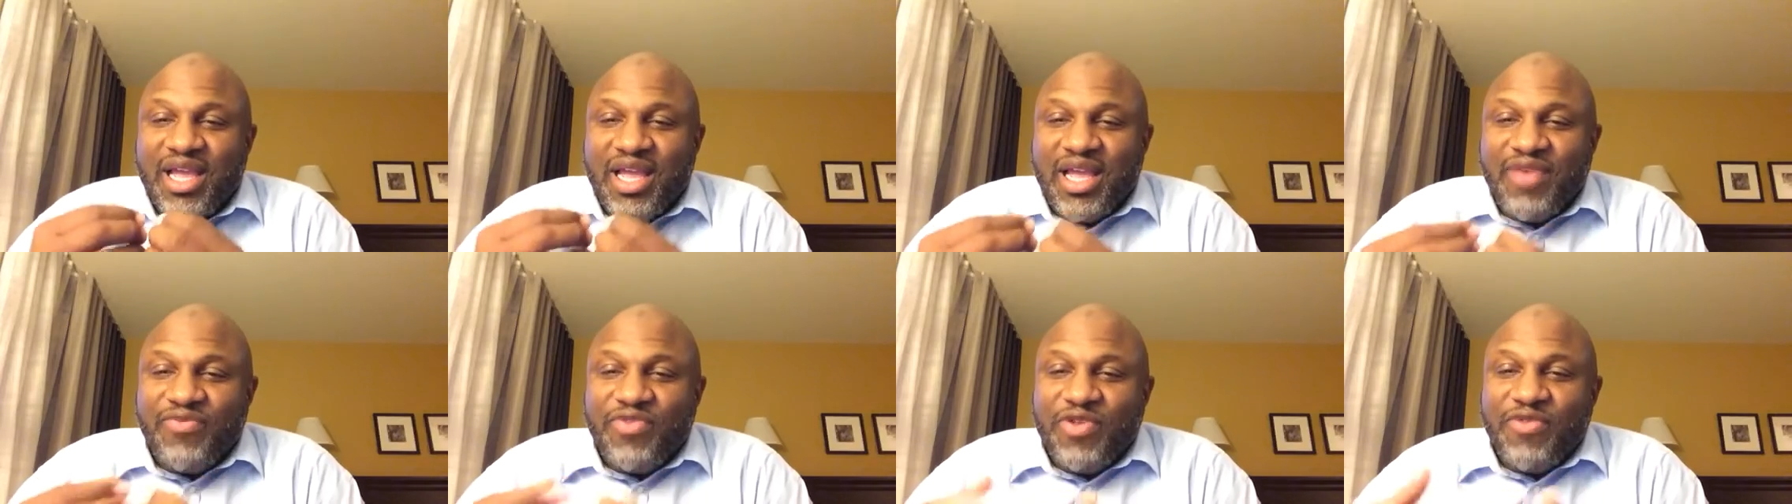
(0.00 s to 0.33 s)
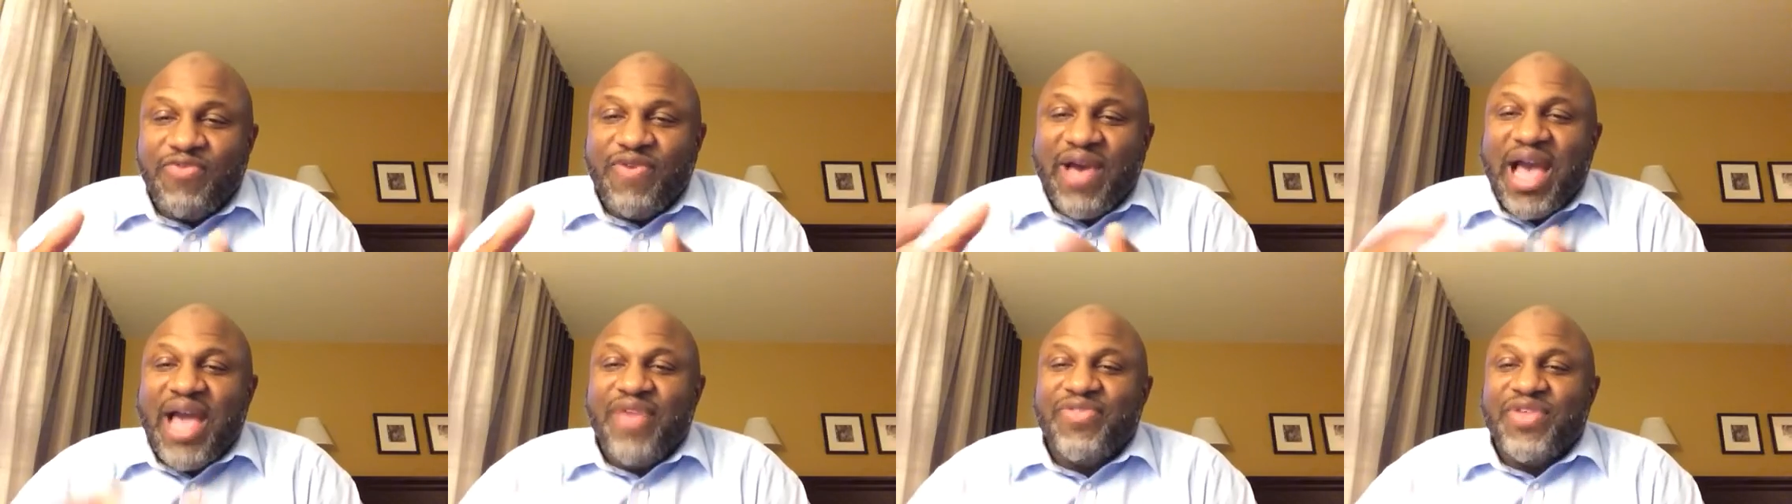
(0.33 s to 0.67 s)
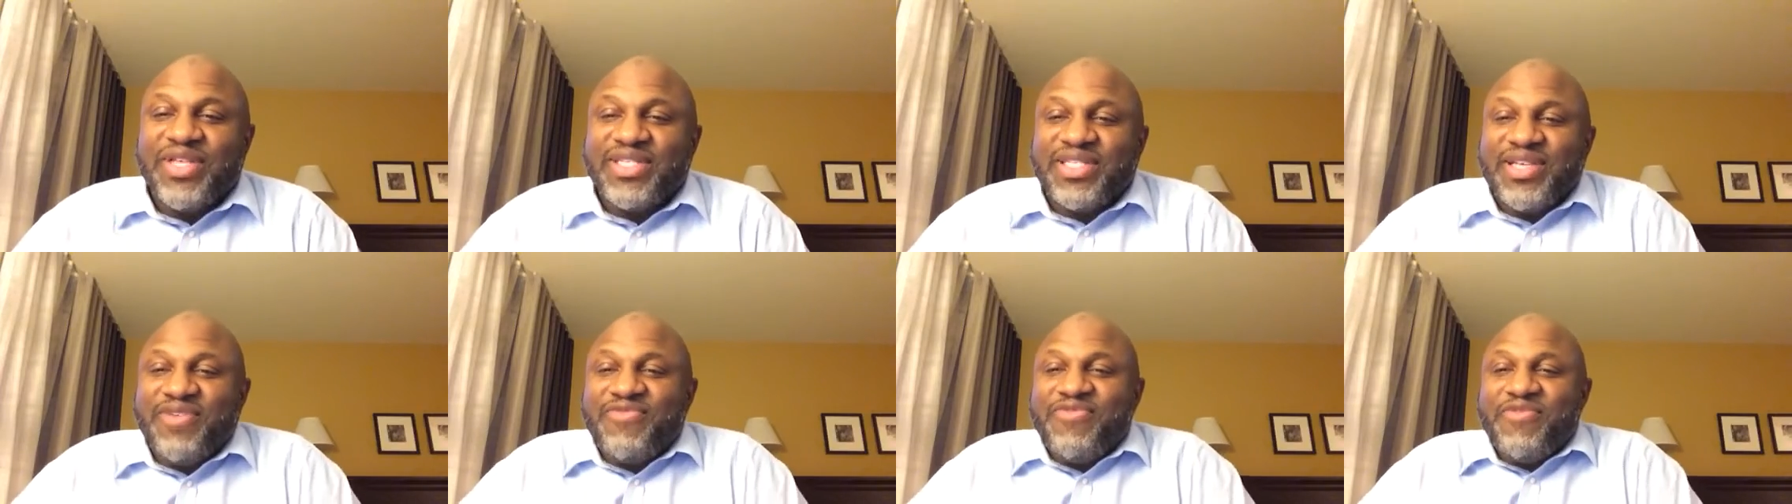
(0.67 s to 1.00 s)
If you find
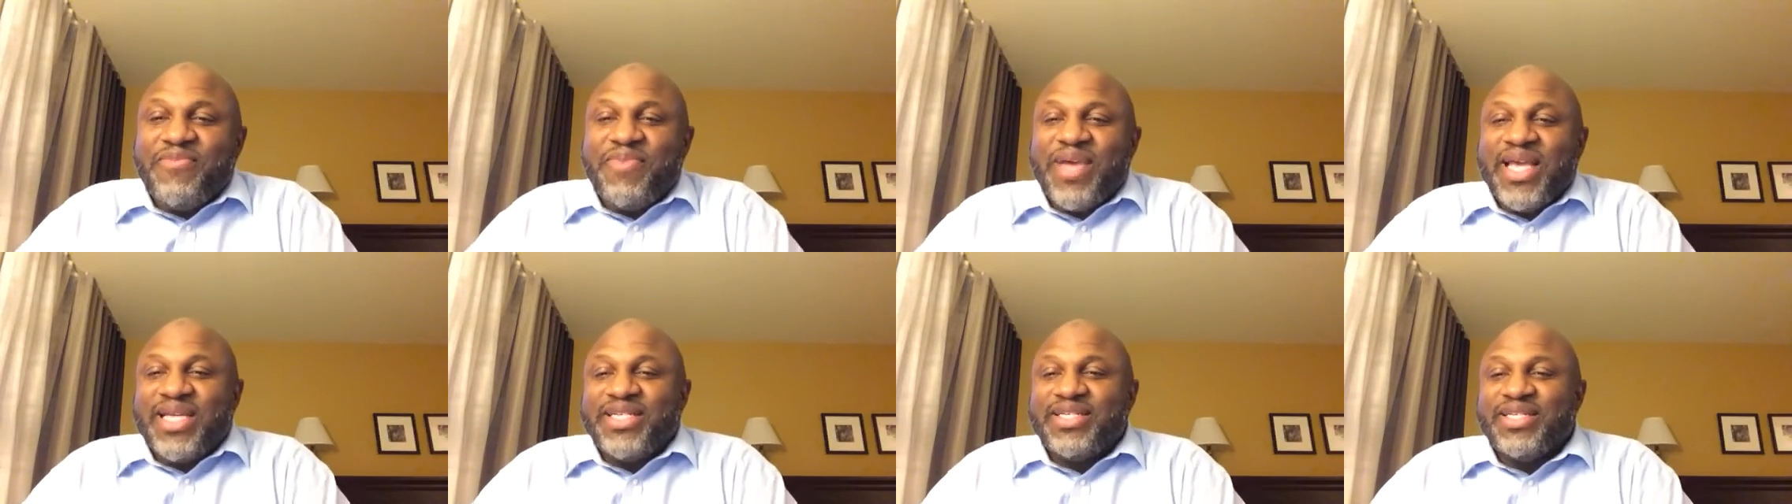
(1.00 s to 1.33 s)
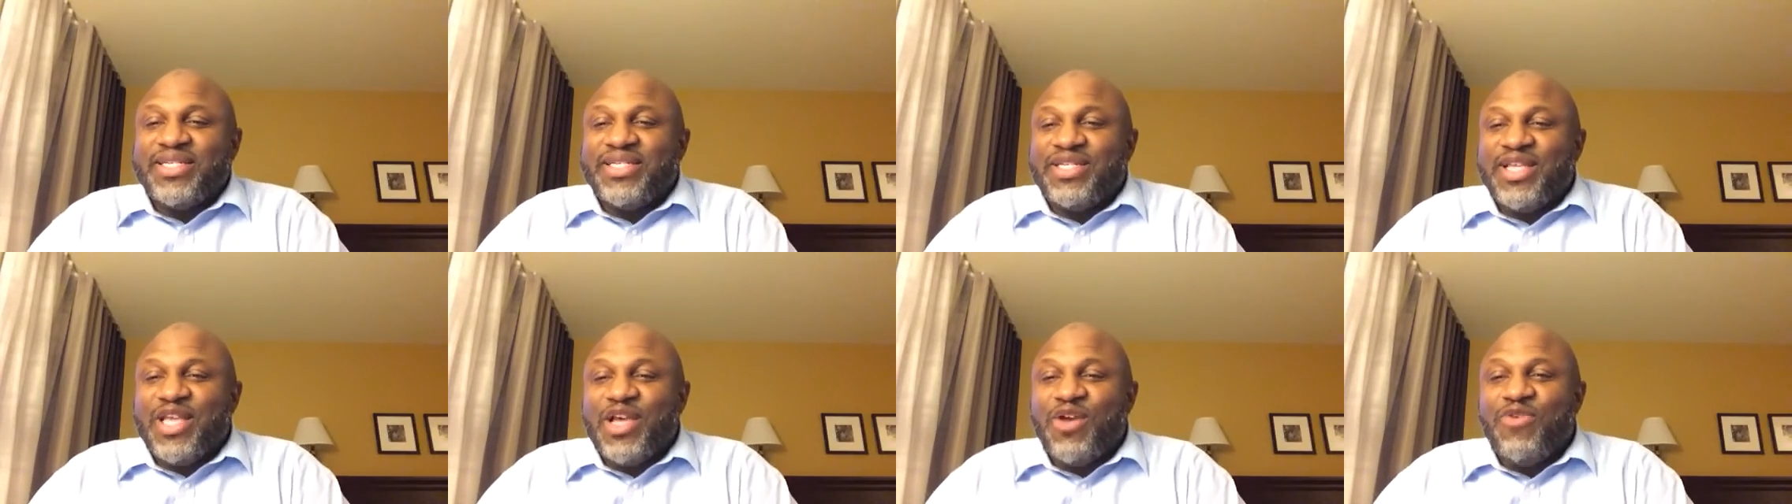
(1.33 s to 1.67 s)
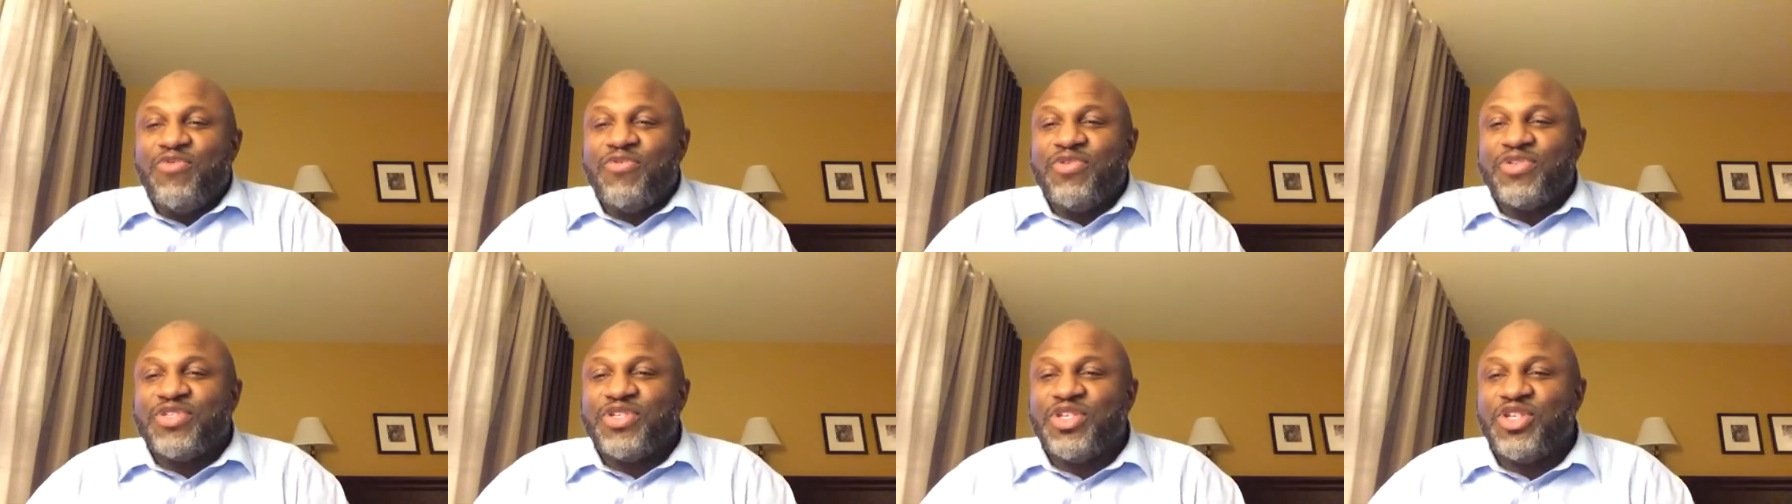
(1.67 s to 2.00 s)
this information
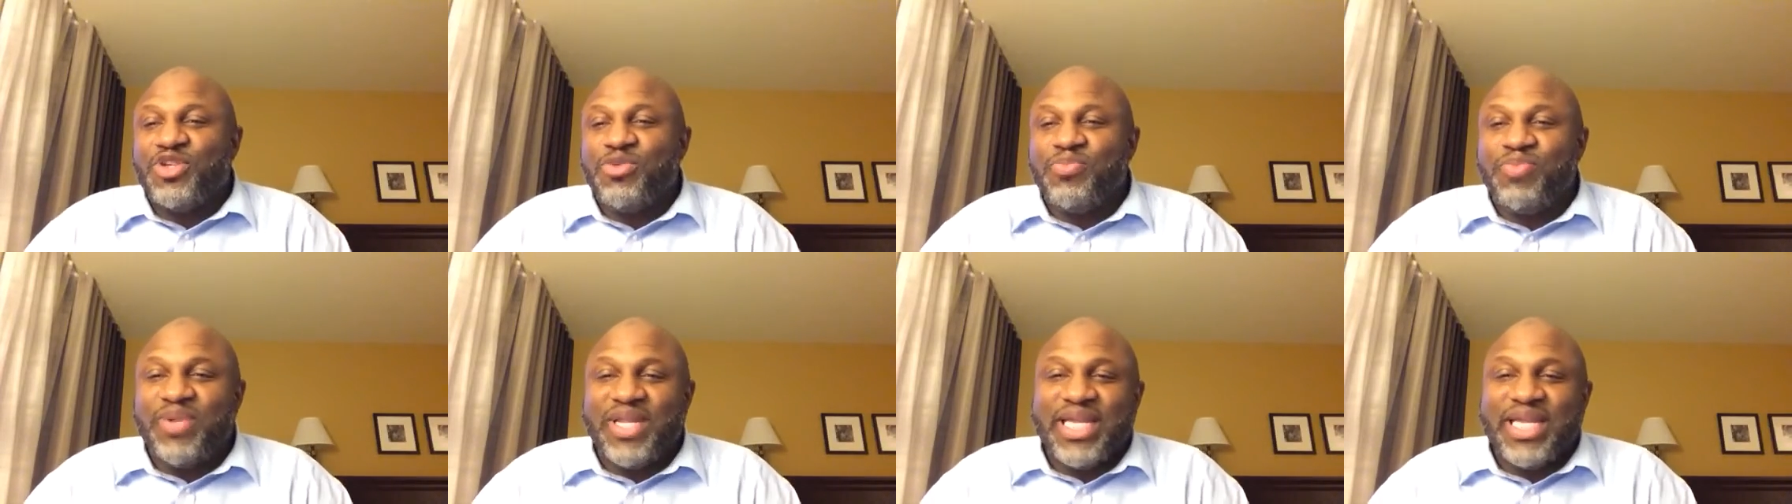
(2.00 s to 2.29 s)
helpful to you,